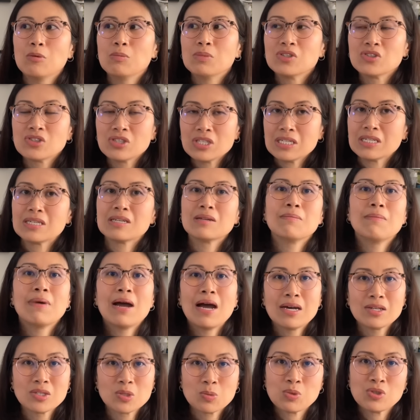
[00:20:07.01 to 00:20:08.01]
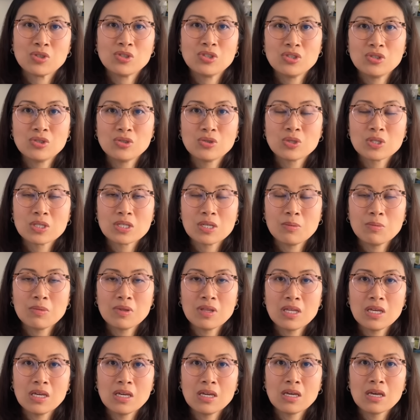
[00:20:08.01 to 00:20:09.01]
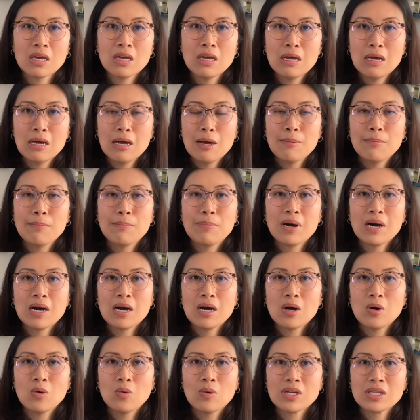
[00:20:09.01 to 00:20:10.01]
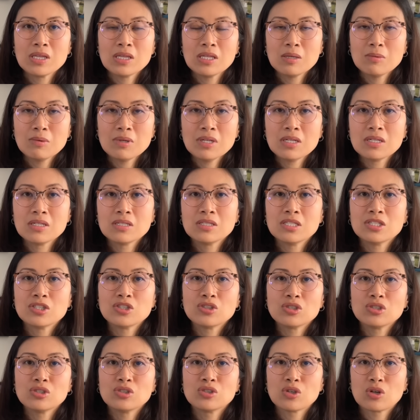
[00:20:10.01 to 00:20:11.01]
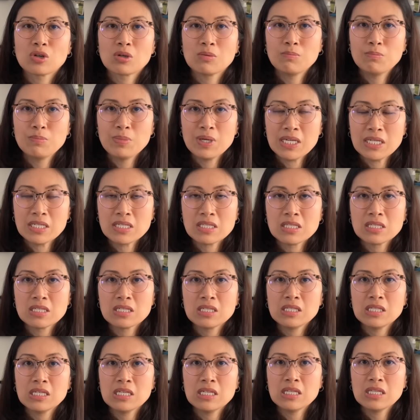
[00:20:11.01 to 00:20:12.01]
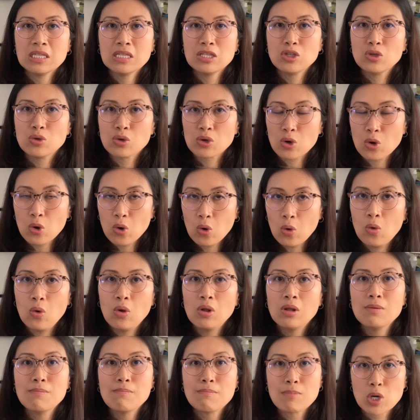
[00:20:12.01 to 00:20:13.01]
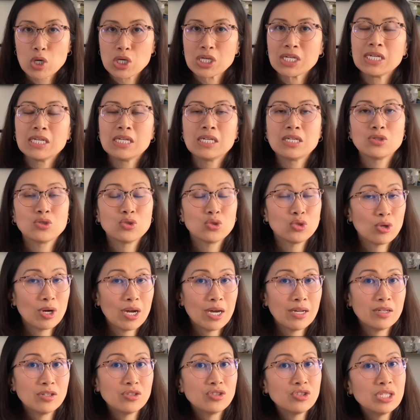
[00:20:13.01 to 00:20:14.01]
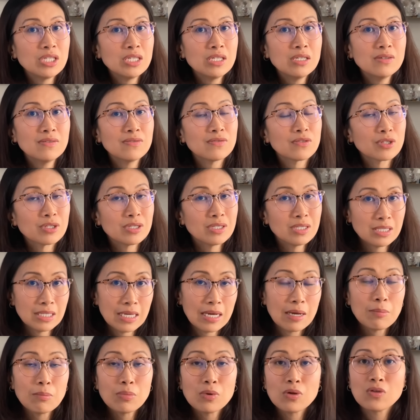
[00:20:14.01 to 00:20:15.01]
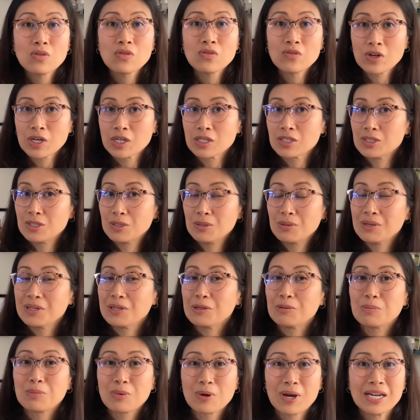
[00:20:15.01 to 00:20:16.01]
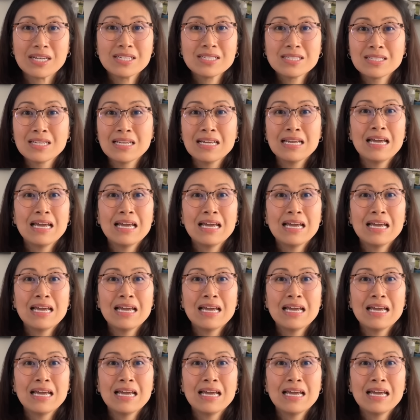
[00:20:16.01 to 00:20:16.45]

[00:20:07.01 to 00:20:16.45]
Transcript: much they can mass produce something. But when limited editions are basically your whole marketing strategy, for example, Ferris wheel press,